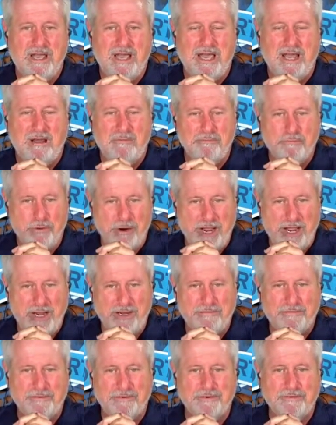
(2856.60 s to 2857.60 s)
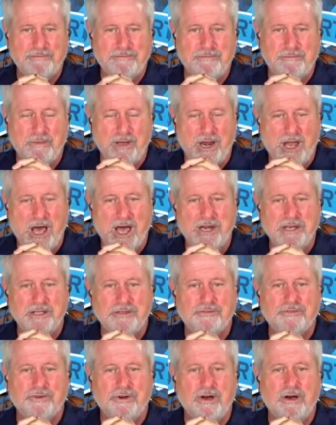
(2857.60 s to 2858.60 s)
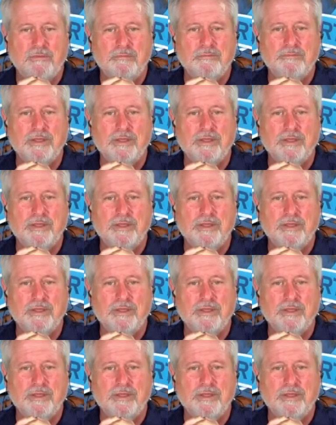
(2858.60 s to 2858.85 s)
I'm praying for Melania Trump,